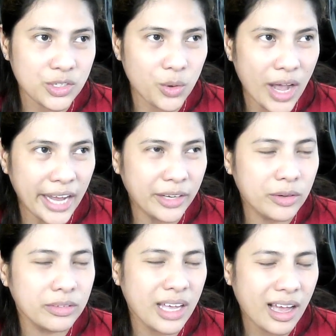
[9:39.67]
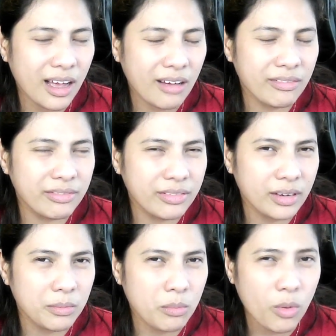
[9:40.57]
so I don't have
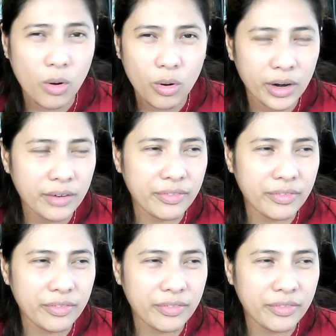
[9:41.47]
more